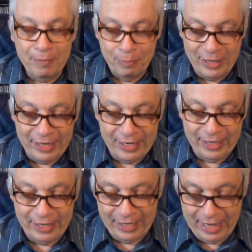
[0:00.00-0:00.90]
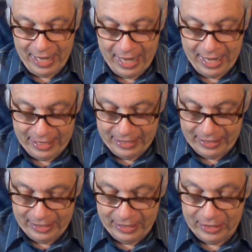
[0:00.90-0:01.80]
big, and
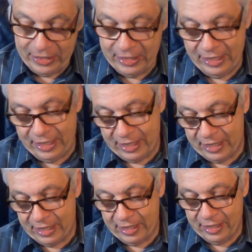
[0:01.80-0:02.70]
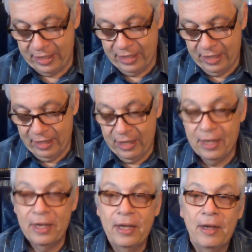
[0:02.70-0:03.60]
this is the
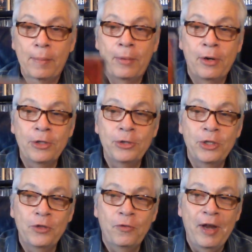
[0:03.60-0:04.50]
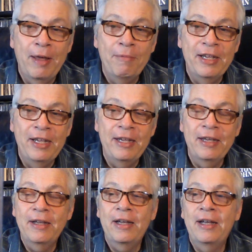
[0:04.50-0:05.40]
Partridge Family
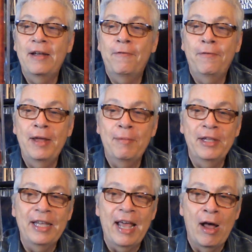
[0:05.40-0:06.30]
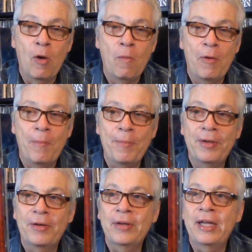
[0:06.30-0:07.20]
album.
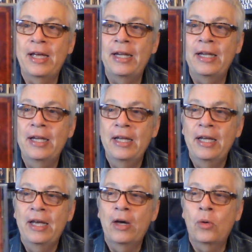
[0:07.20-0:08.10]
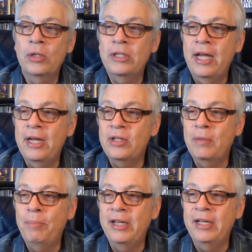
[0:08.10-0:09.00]
Okay, and of course it has the
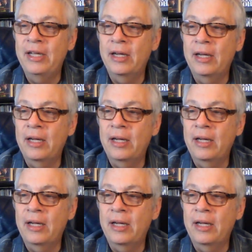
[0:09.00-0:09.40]
big